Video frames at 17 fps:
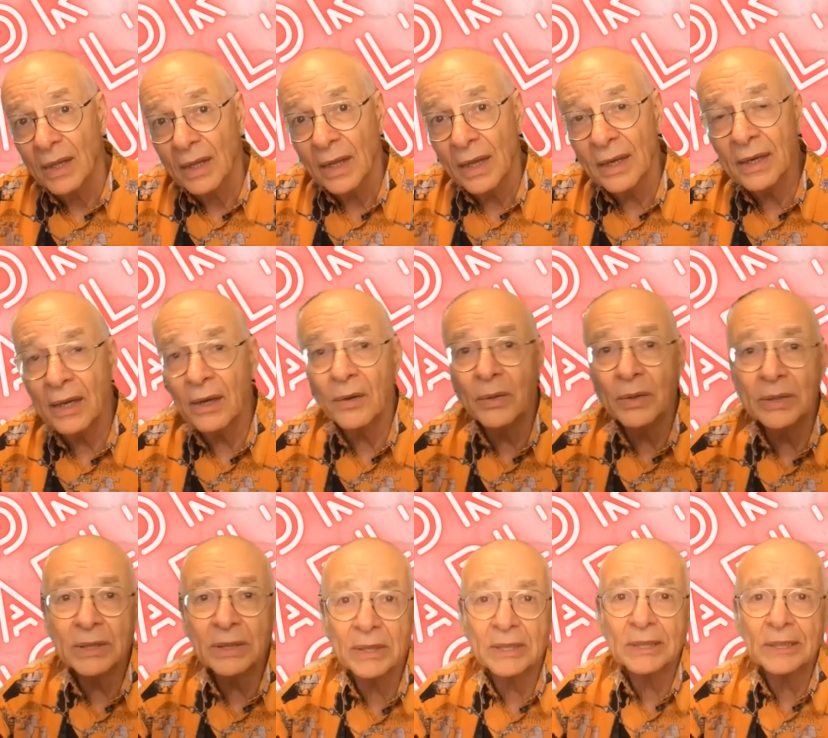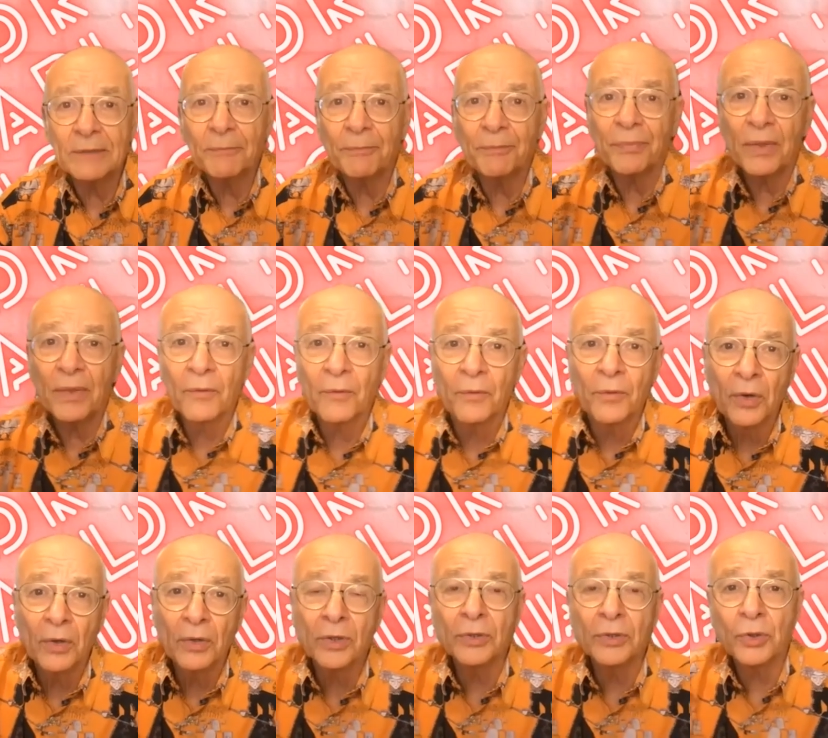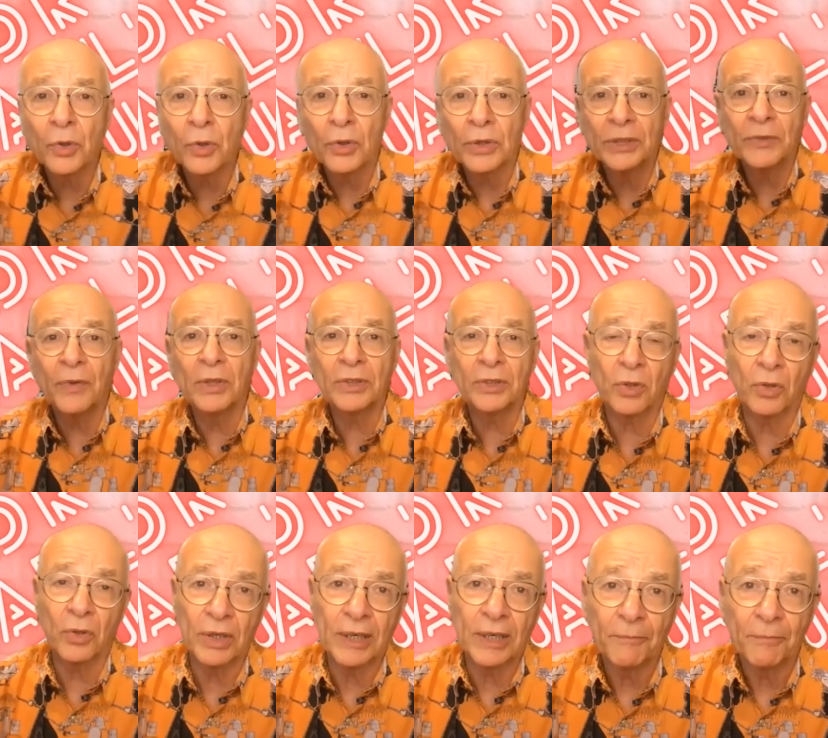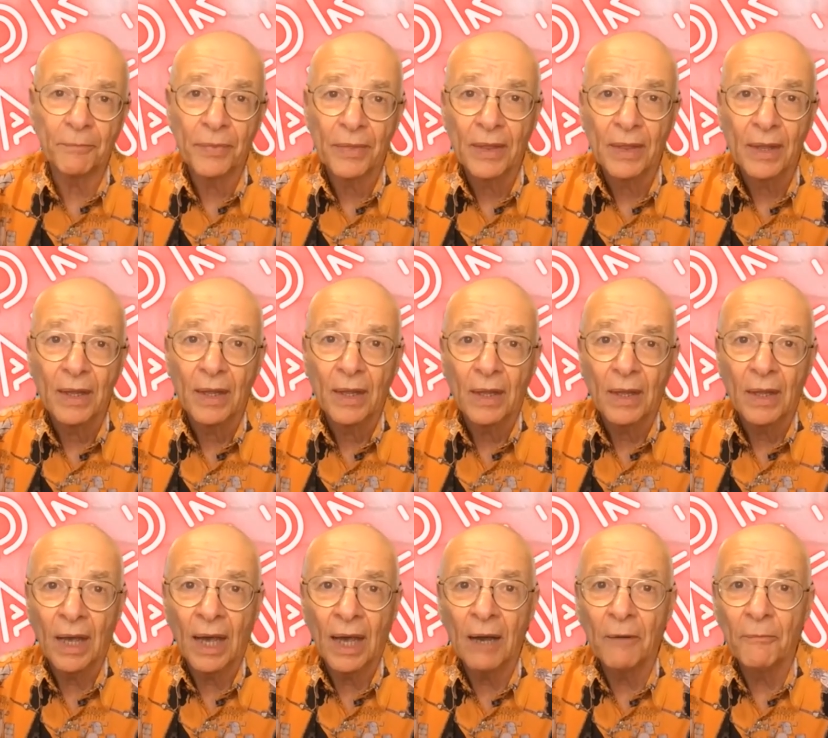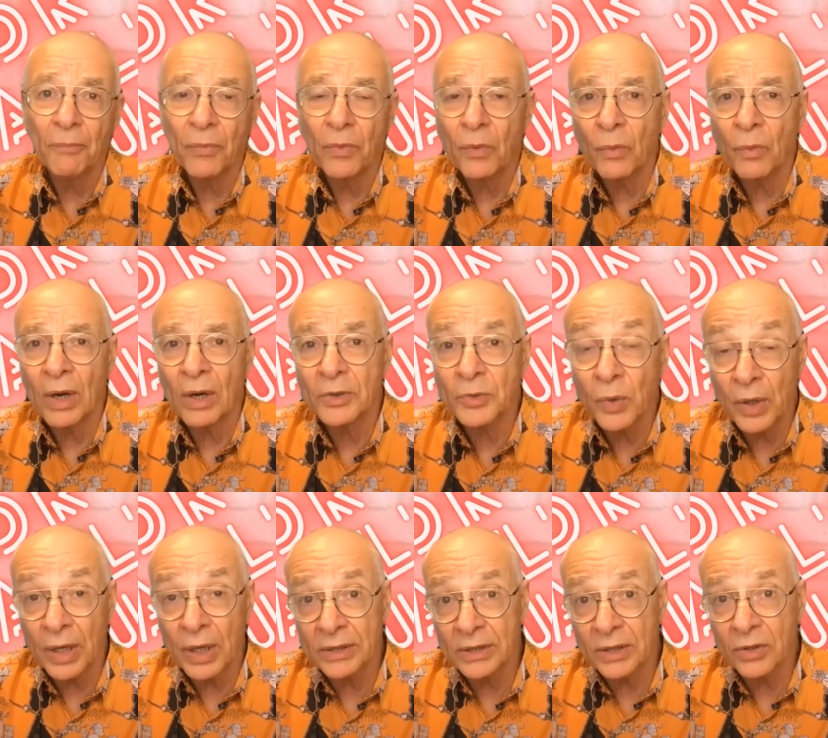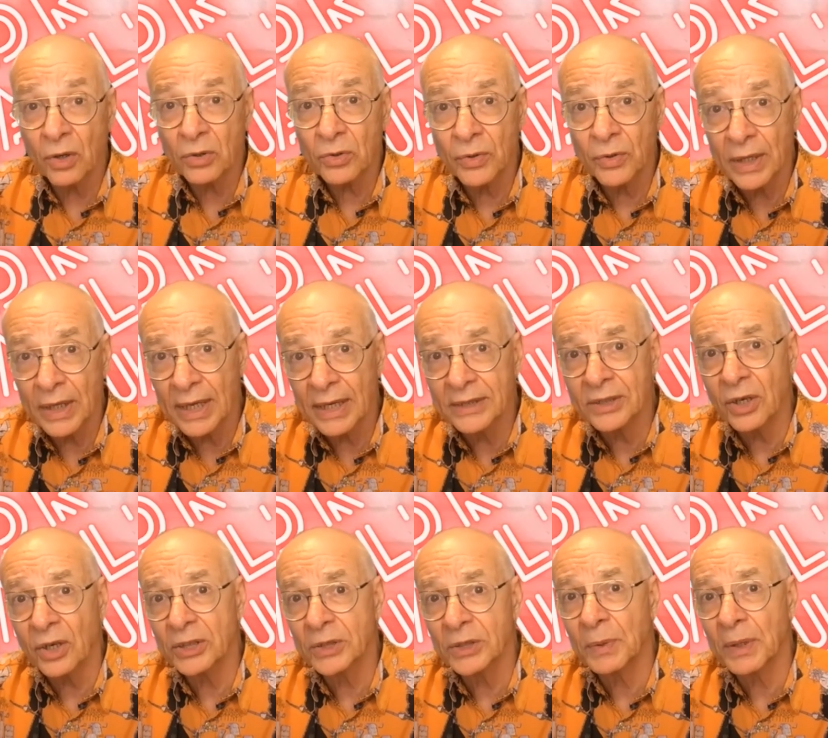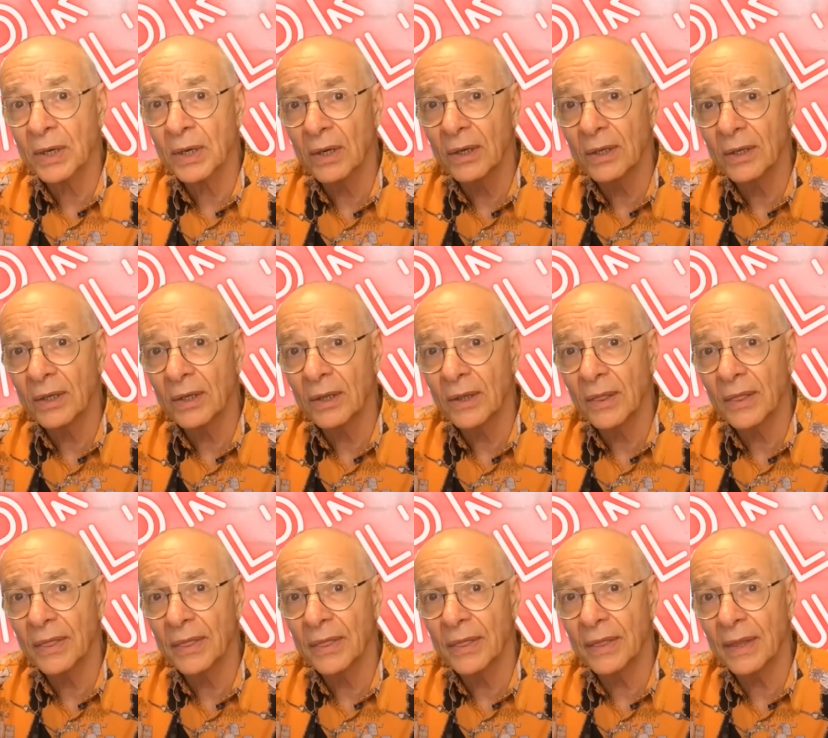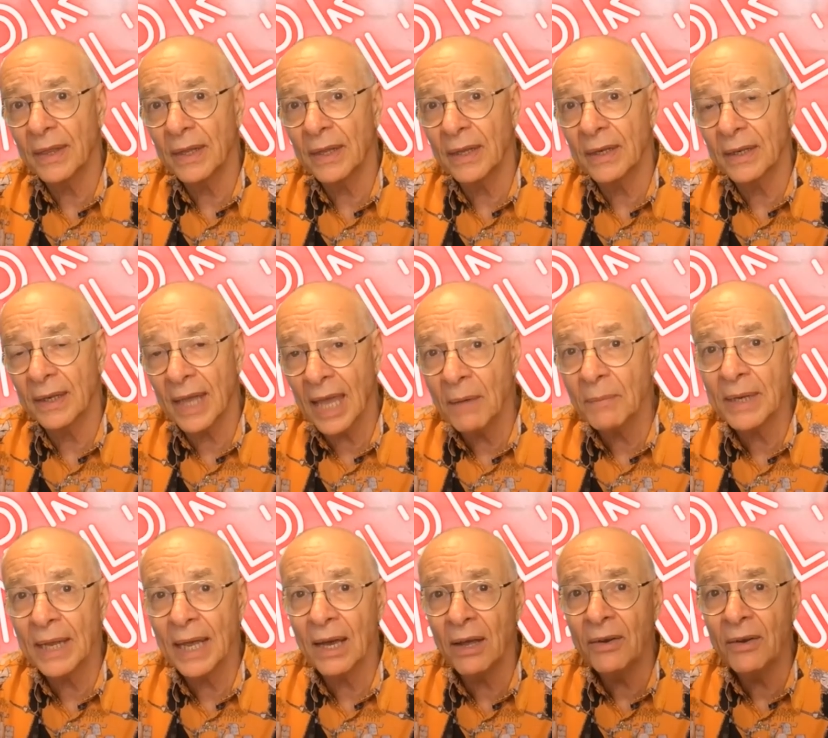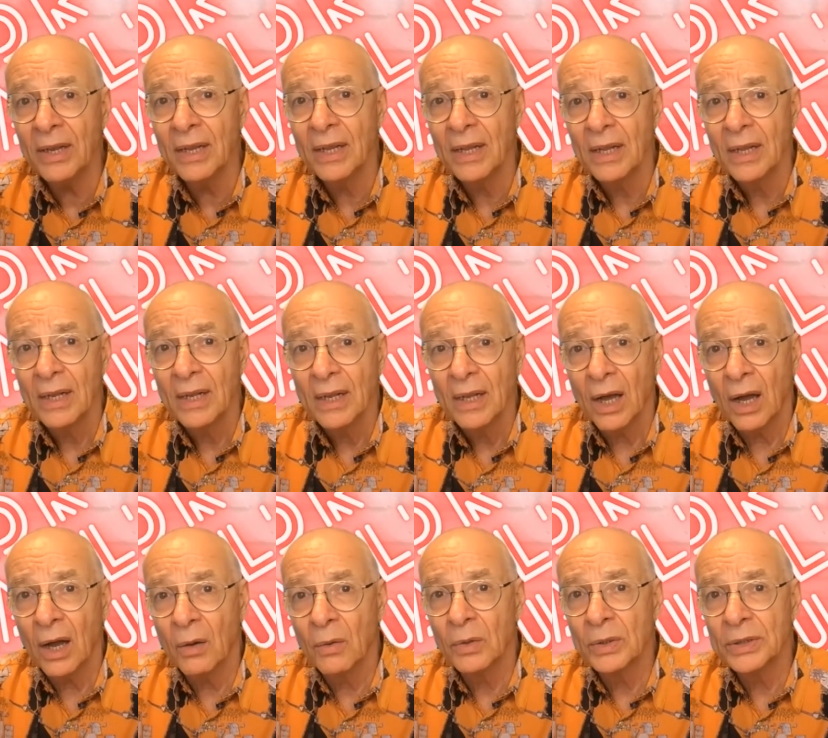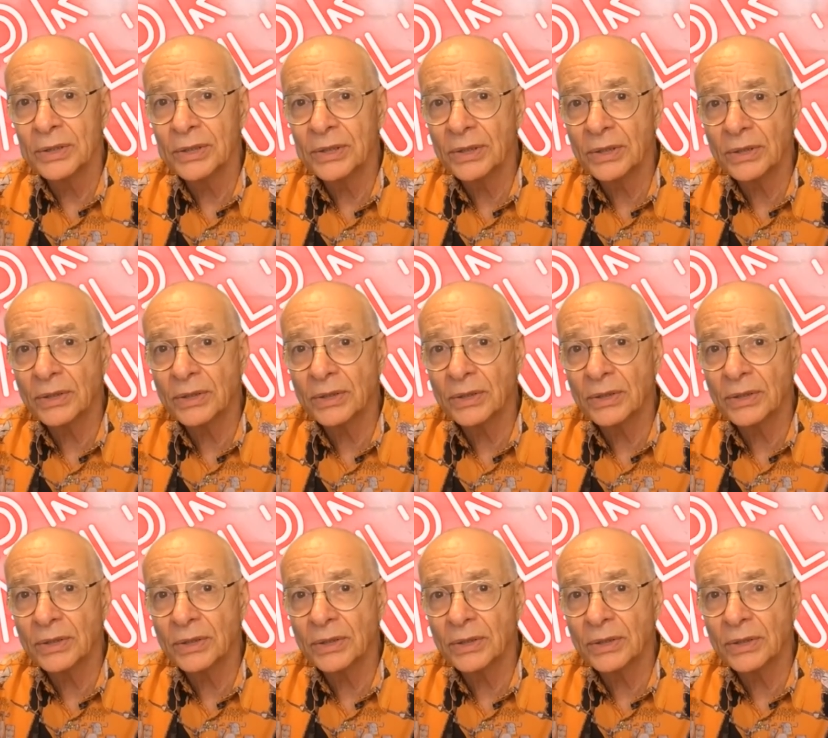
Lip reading: And there was two stories. First story, when I was working as a doctor in a kids' hospital in Camperdown, I was